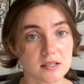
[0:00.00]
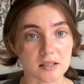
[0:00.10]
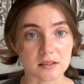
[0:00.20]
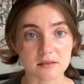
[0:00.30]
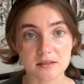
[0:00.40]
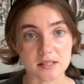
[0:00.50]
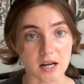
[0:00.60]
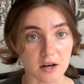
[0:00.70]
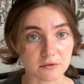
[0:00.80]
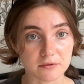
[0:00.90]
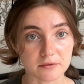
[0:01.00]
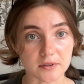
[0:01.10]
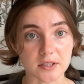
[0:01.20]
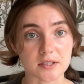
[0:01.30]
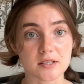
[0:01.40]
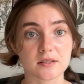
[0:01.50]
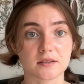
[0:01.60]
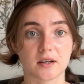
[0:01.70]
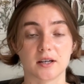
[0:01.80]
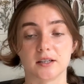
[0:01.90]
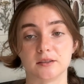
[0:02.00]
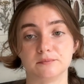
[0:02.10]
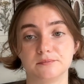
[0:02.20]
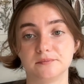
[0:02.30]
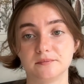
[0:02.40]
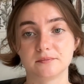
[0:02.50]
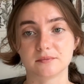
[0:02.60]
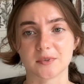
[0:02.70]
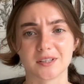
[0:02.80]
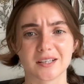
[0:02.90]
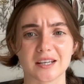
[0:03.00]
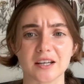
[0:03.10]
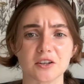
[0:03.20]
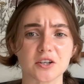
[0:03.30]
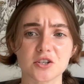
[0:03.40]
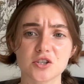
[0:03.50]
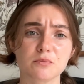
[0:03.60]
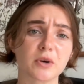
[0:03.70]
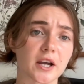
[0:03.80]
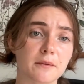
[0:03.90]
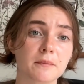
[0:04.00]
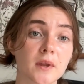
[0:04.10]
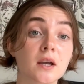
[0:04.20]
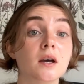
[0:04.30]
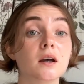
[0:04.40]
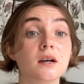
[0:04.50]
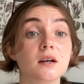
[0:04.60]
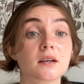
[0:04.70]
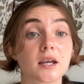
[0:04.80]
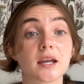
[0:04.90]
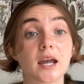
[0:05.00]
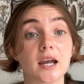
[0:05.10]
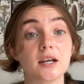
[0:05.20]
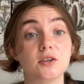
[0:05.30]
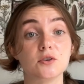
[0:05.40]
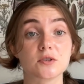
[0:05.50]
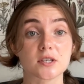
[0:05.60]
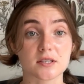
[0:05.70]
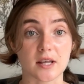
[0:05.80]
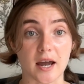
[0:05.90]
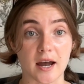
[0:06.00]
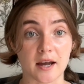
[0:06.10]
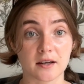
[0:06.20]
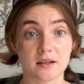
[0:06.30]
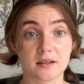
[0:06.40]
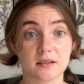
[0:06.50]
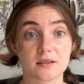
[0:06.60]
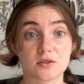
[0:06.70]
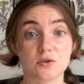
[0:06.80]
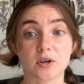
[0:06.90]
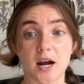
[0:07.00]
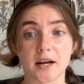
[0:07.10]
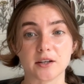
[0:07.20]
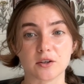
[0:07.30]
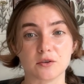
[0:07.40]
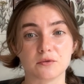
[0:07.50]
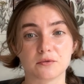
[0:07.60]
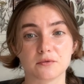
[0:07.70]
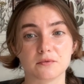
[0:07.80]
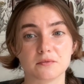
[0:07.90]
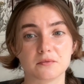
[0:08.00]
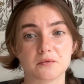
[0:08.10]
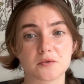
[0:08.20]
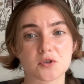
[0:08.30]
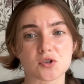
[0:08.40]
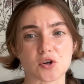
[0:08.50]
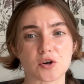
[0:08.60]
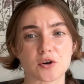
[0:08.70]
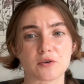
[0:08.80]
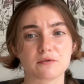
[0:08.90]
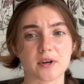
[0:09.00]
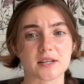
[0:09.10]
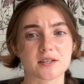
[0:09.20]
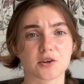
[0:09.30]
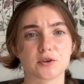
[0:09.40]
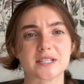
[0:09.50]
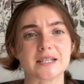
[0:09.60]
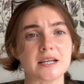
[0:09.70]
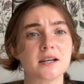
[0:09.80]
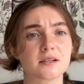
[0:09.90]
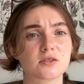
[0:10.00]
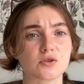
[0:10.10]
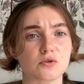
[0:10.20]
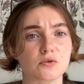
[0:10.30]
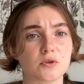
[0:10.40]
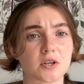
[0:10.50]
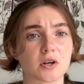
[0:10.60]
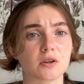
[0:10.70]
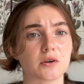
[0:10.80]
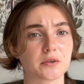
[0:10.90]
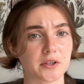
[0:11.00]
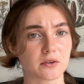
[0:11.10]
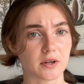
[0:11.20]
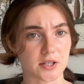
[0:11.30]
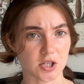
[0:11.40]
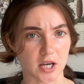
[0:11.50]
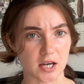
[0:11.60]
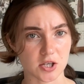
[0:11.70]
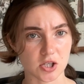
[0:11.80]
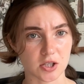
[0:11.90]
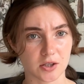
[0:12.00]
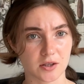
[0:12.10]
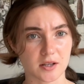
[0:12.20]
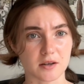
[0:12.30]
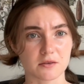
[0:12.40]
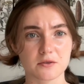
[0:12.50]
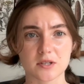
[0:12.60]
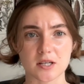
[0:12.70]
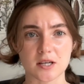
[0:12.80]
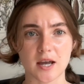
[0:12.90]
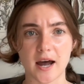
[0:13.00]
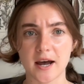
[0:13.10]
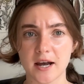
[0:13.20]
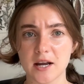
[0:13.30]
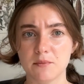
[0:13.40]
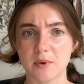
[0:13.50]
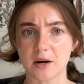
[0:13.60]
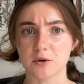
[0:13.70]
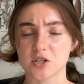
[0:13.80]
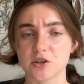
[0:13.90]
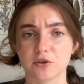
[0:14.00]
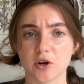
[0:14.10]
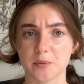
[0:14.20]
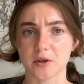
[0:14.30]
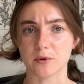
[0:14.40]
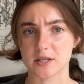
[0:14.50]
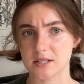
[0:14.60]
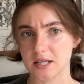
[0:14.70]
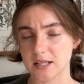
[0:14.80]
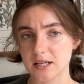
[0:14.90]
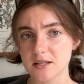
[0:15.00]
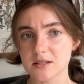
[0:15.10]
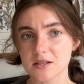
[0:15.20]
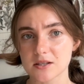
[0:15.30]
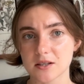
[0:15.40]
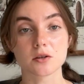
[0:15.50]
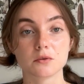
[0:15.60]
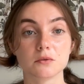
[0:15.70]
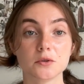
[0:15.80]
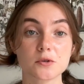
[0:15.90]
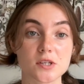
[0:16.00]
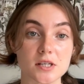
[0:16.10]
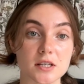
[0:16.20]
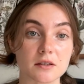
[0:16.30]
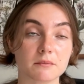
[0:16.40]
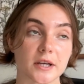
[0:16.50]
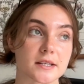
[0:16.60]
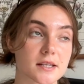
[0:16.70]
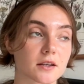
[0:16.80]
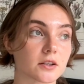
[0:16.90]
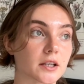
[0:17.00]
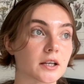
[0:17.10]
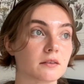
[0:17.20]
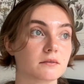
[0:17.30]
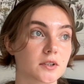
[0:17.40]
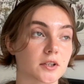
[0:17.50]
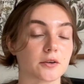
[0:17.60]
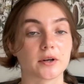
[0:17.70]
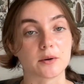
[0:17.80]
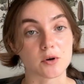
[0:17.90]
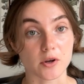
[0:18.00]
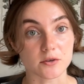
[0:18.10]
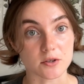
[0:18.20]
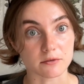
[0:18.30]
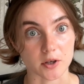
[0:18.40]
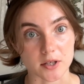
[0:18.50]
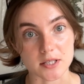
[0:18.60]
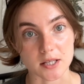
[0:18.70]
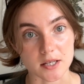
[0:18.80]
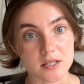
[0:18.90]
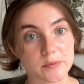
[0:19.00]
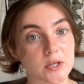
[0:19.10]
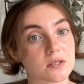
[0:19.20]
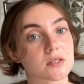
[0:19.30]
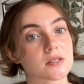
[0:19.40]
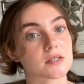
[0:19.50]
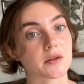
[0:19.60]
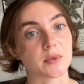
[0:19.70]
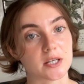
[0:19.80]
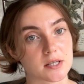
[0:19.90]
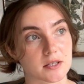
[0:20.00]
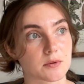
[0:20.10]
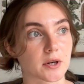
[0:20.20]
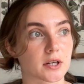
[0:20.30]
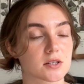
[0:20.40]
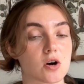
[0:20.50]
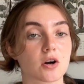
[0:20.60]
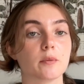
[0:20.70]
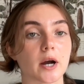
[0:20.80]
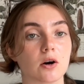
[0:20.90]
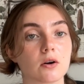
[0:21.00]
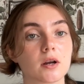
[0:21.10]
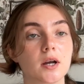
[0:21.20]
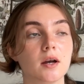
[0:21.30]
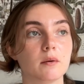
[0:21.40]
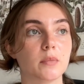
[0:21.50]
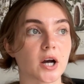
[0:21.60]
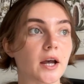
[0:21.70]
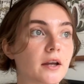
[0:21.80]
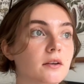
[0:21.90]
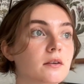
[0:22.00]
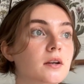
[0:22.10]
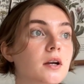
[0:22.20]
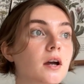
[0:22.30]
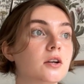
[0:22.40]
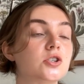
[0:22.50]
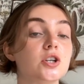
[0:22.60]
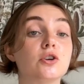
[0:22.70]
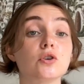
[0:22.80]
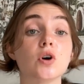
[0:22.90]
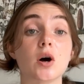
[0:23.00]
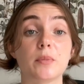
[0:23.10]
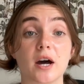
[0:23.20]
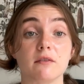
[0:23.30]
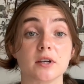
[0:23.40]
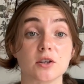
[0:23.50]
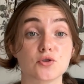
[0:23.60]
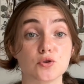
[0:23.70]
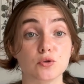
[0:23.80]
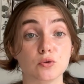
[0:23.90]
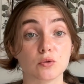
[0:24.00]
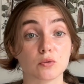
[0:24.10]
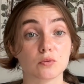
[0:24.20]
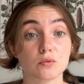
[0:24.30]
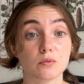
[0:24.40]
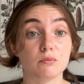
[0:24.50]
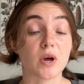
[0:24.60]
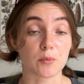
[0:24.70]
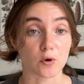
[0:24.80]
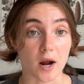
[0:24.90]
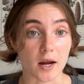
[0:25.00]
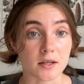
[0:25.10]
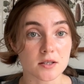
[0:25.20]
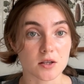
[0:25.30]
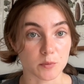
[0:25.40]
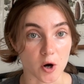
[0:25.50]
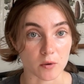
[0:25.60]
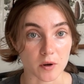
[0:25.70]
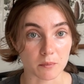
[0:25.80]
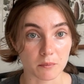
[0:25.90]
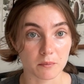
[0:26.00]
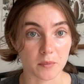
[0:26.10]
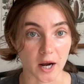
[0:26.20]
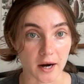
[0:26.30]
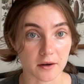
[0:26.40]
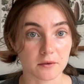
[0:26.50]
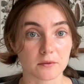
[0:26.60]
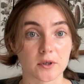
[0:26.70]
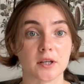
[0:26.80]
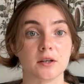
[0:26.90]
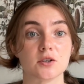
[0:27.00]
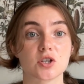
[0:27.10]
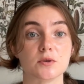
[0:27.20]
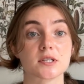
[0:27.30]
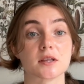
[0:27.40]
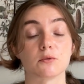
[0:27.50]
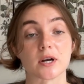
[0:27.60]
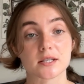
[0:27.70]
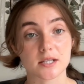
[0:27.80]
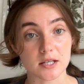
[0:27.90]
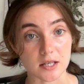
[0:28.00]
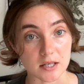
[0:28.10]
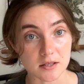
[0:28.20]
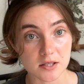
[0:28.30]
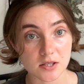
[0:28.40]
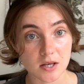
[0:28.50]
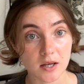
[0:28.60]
and stuff. It's, I think English, but Kincaid uses that to kind of serve as a critique to the colonial education that Lucy had back where she grew up in the West Indies. So Lucy basically, and I won't go too far into this because this isn't the main text we're going to talk about, but she grew up having to memorize the poem back when she was in the West Indies.